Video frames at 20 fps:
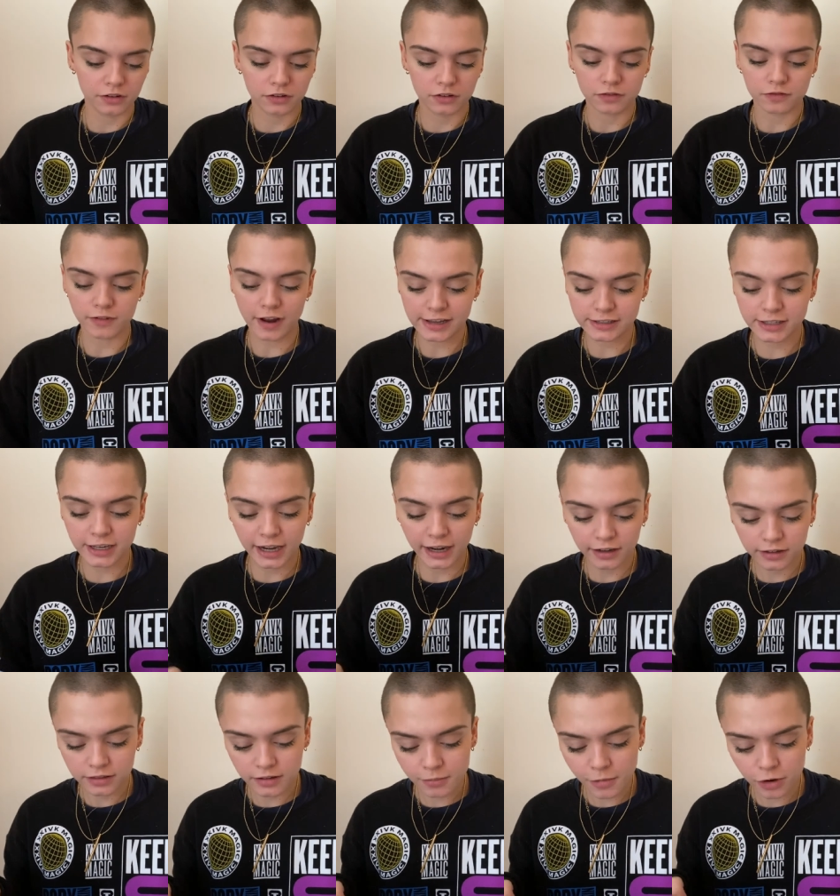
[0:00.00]

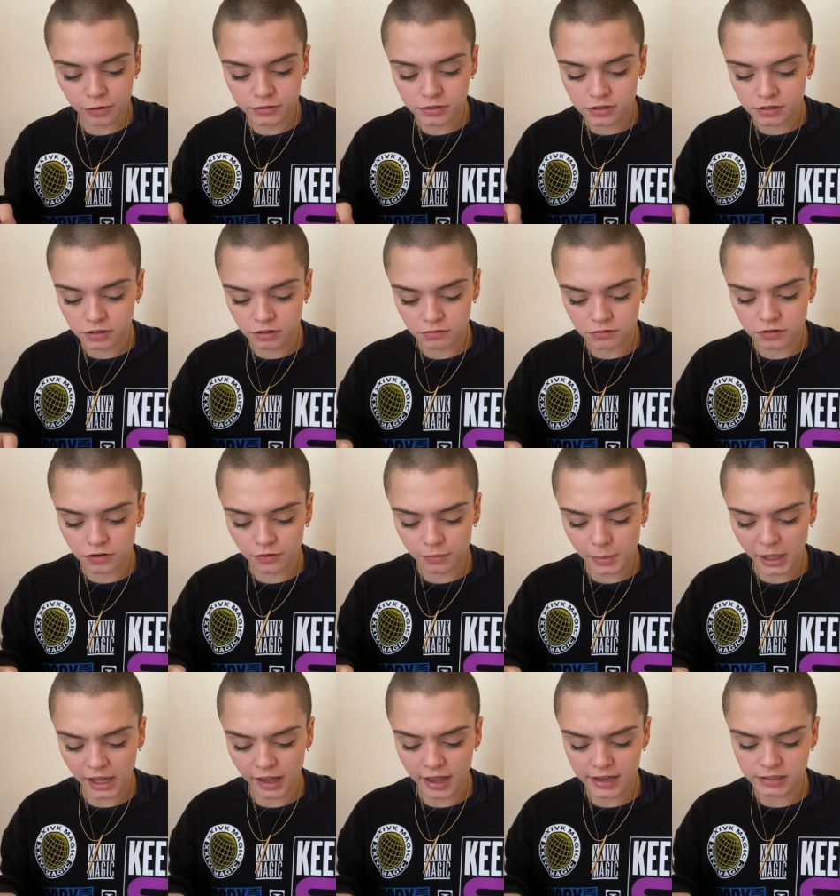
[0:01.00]
resonated the most to
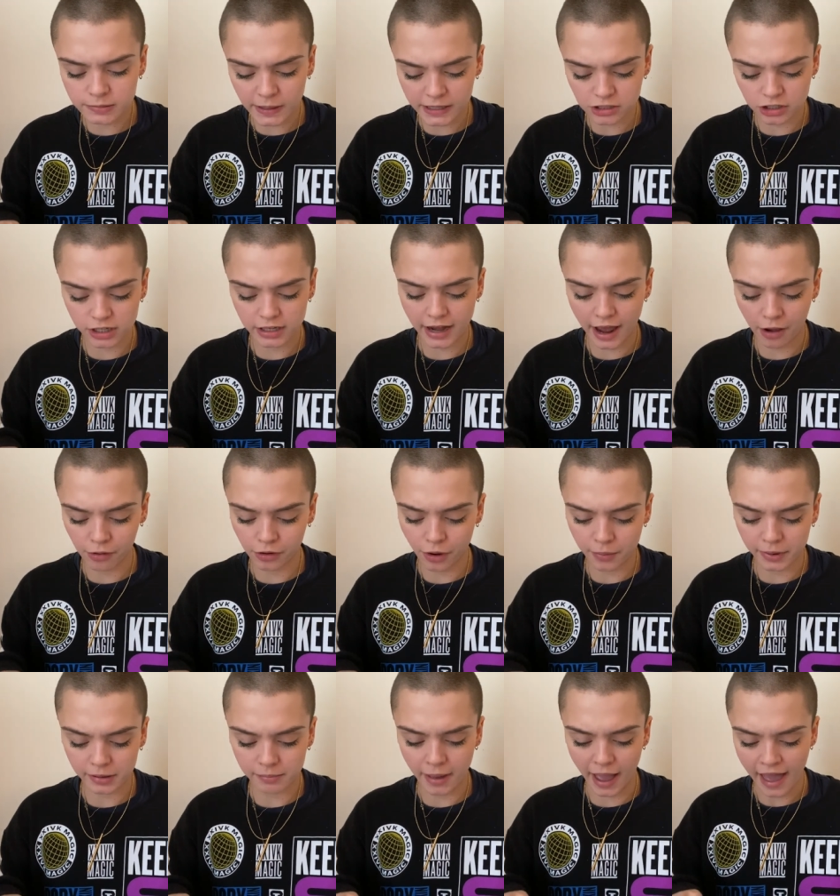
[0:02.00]
me especially now
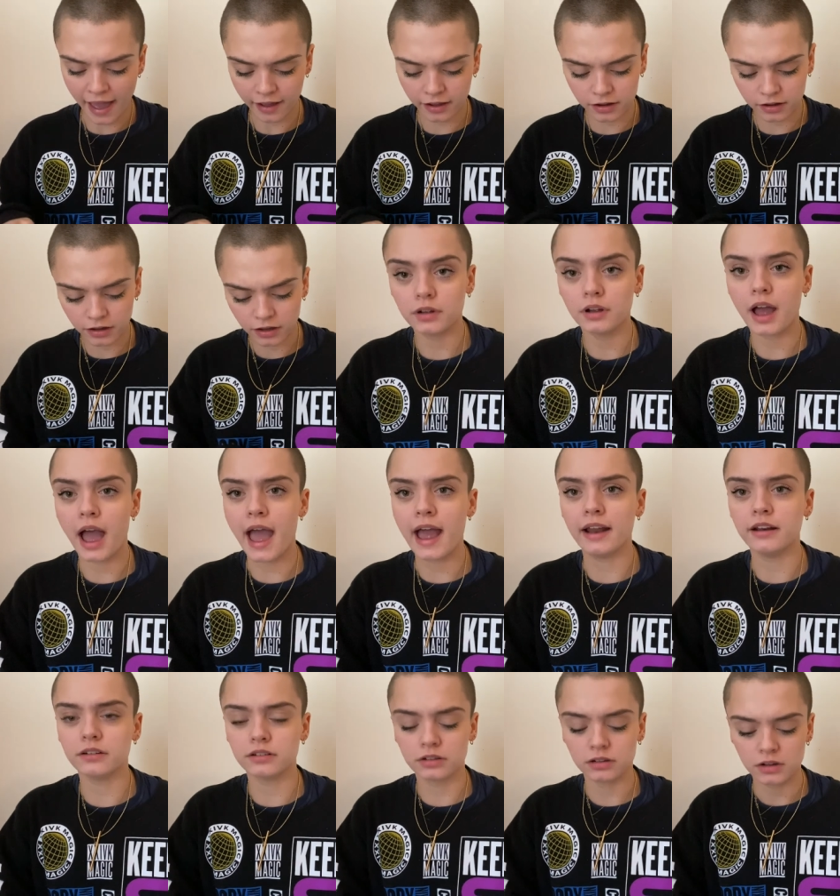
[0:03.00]
going back
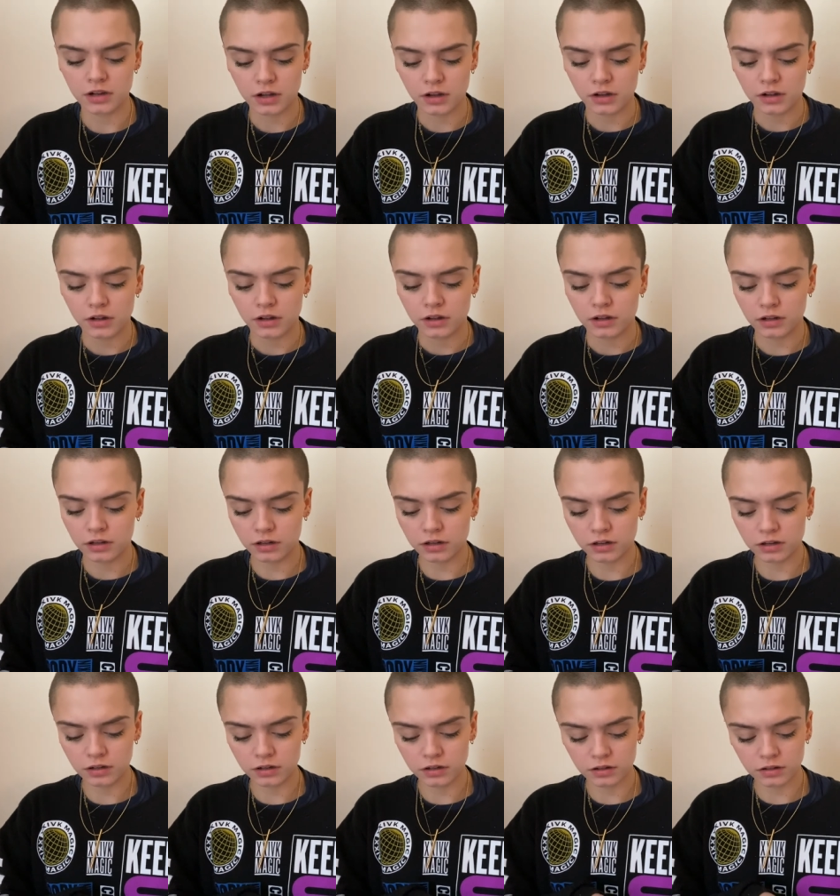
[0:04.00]
and
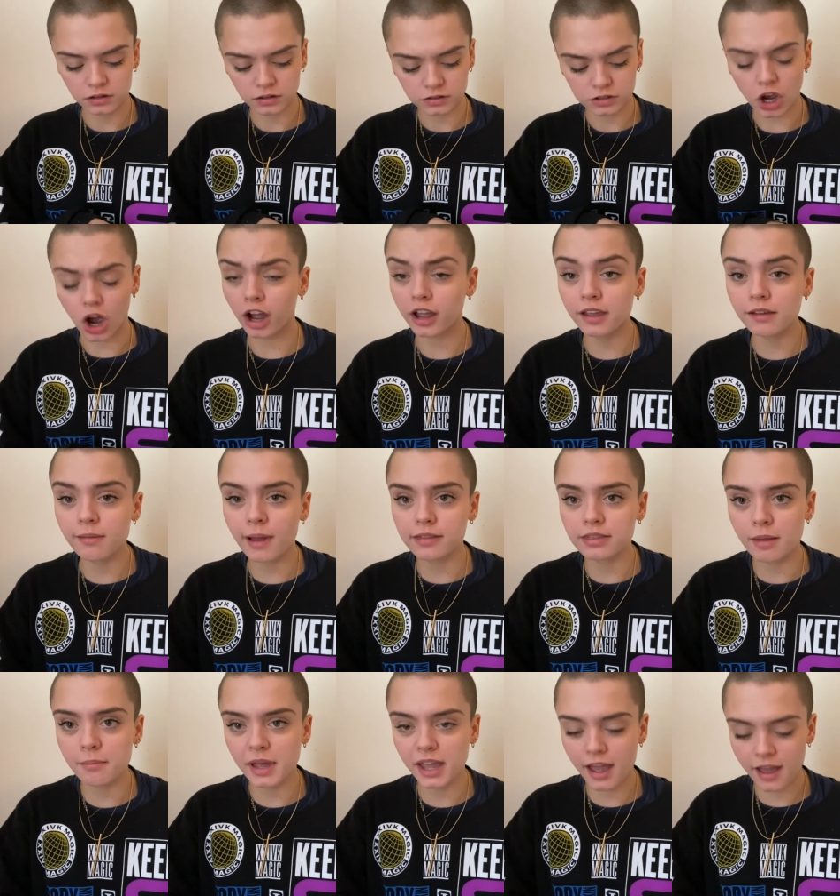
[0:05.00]
talking about
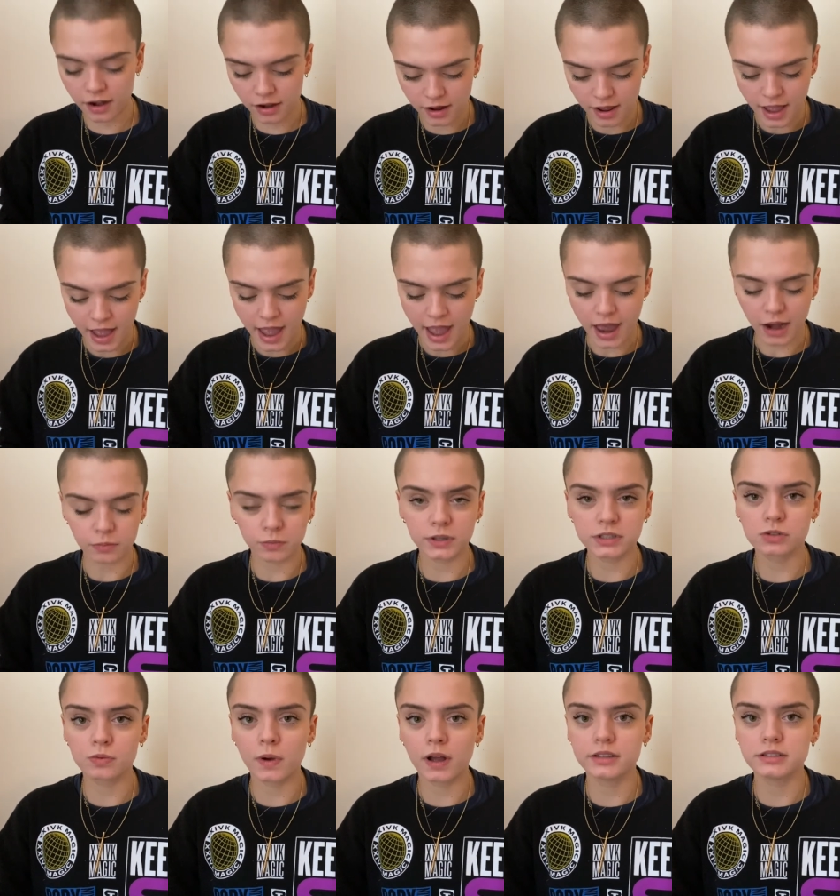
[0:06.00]
them again and
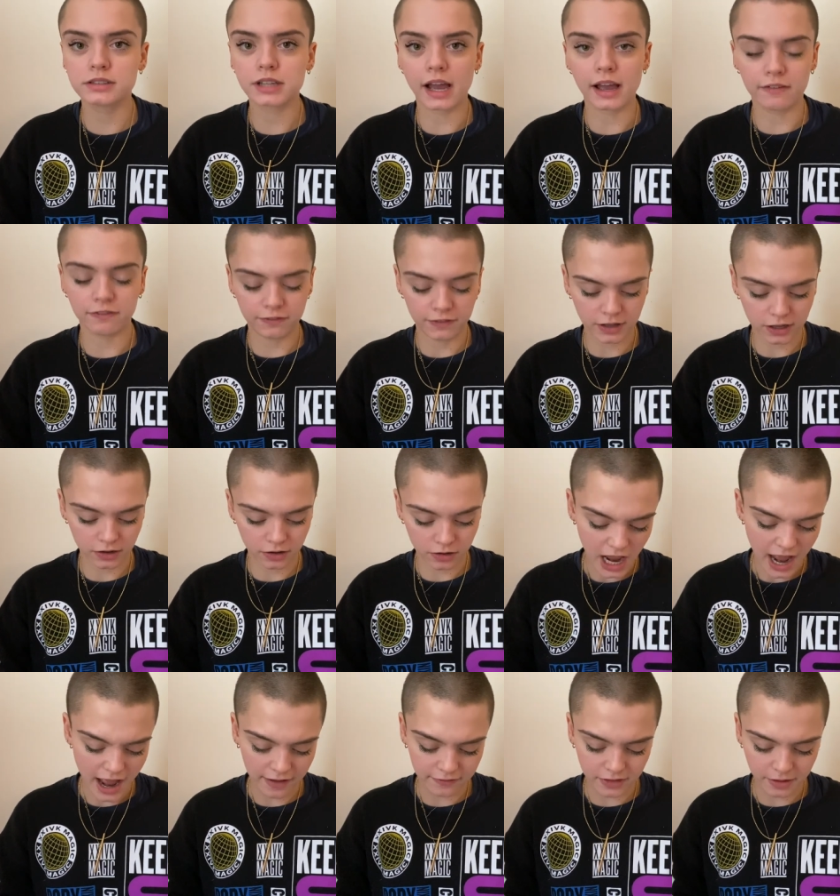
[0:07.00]
which ones i feel
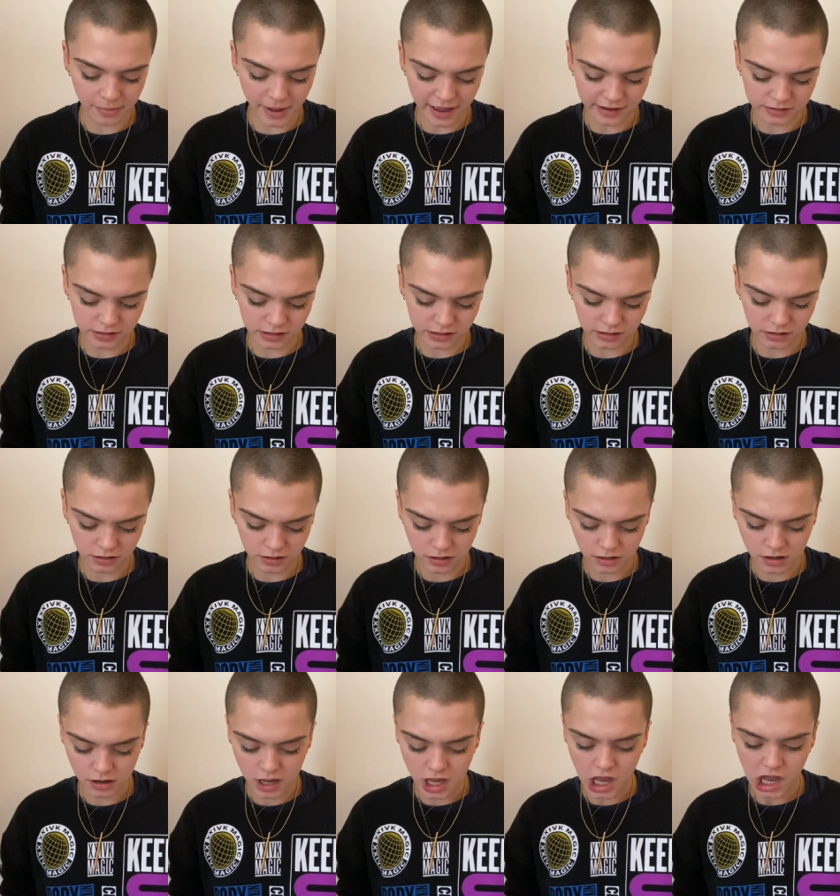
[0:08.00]
have the best
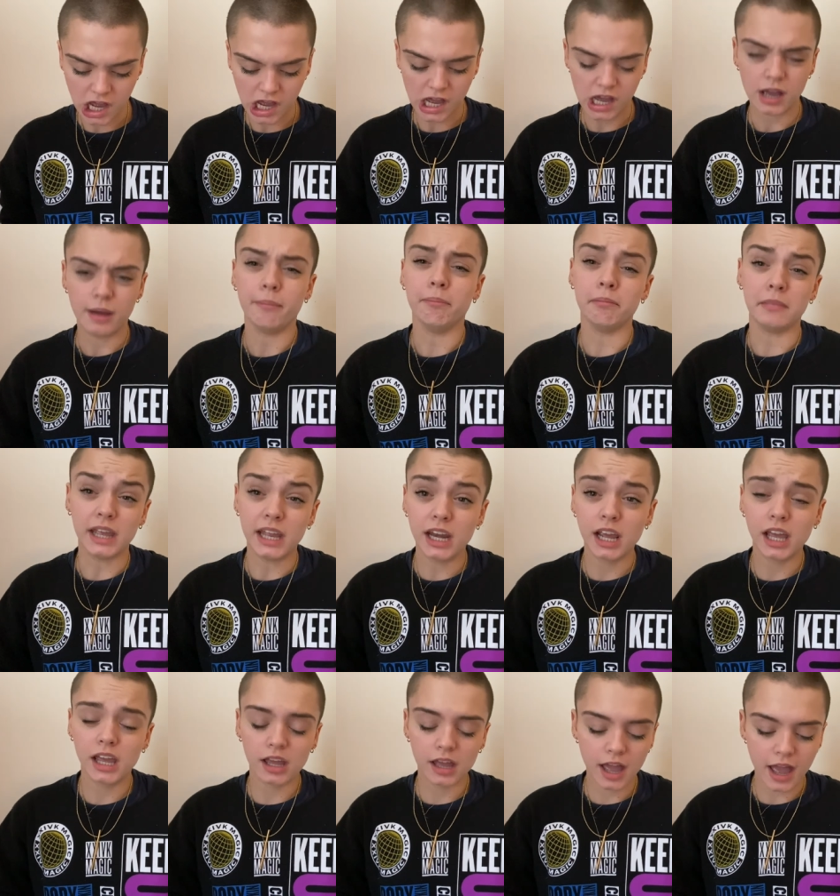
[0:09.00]

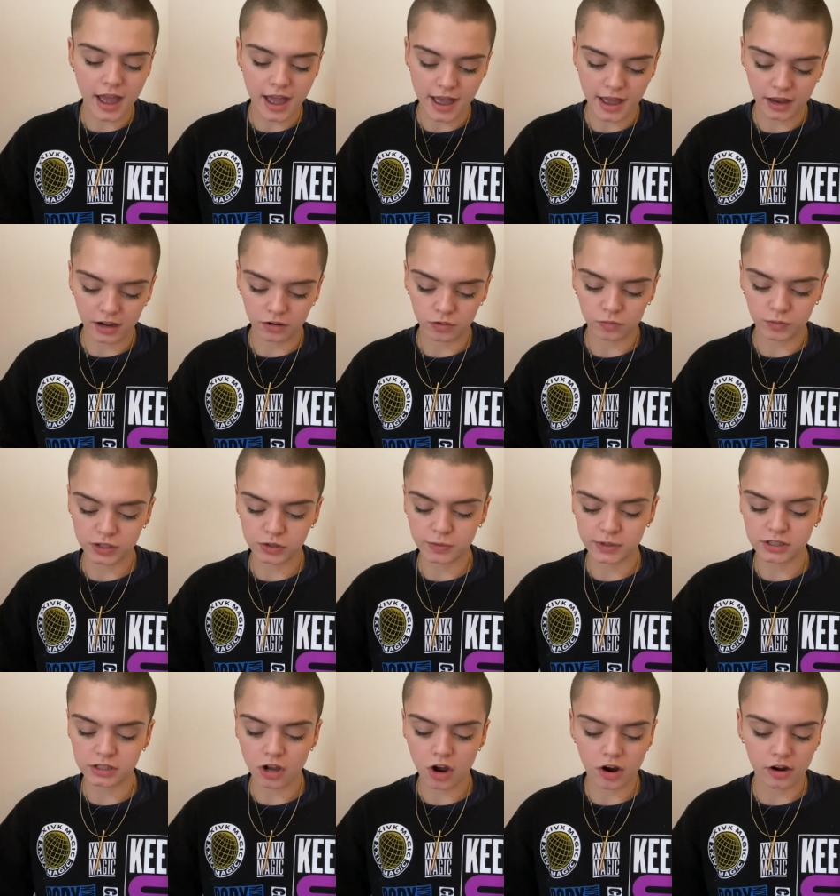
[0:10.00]
meaning and which
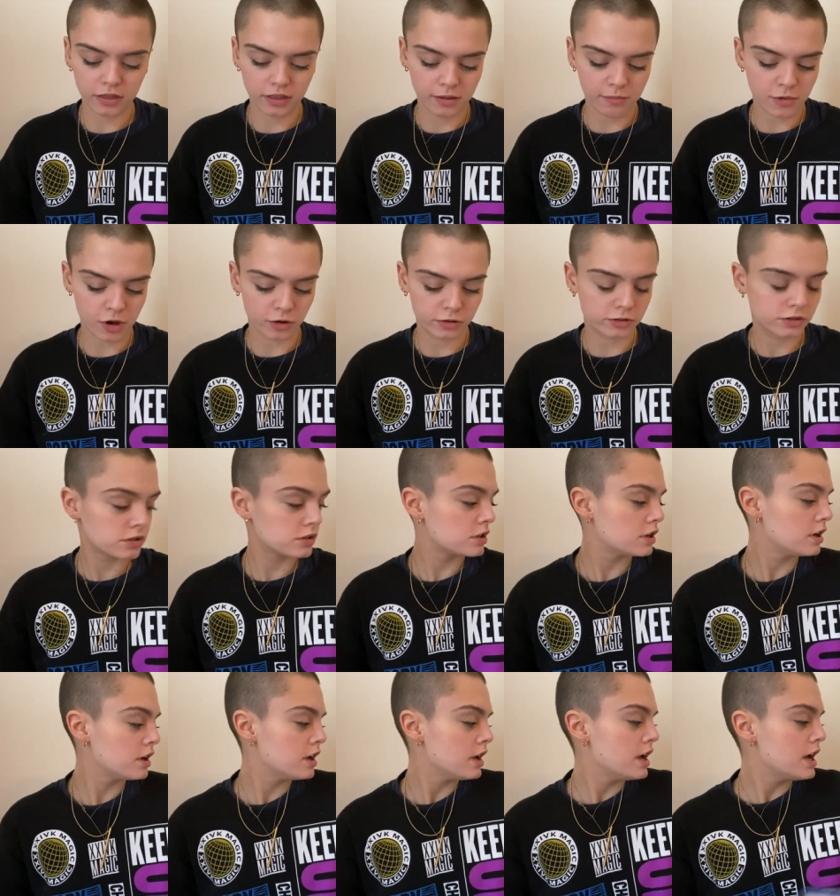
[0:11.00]
ones are the most
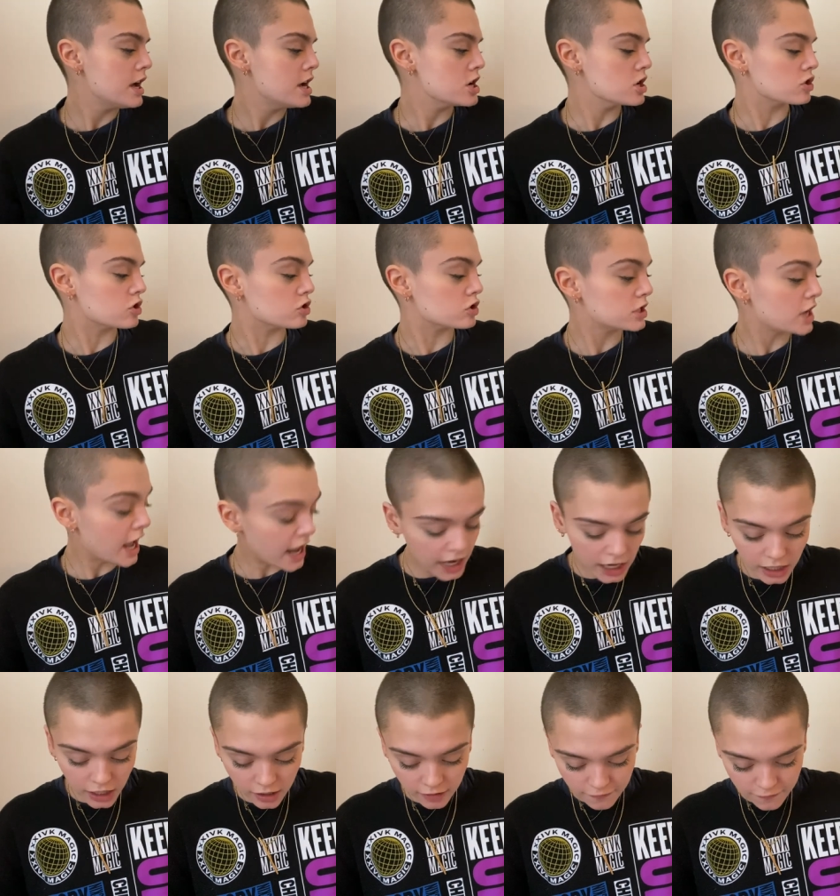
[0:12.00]

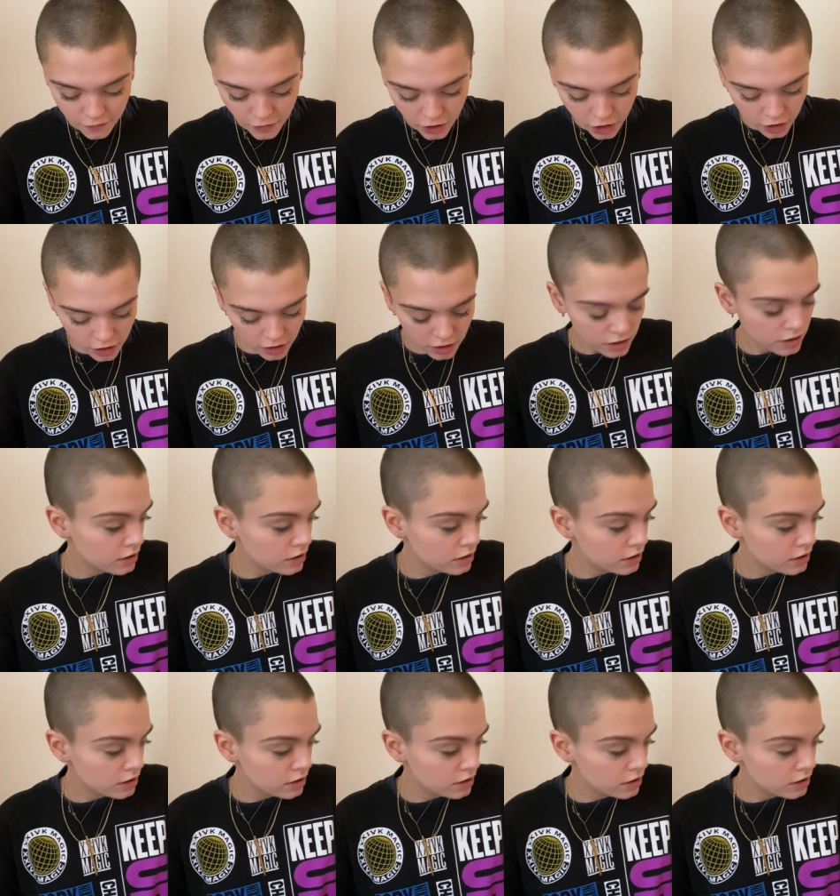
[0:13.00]
entertaining for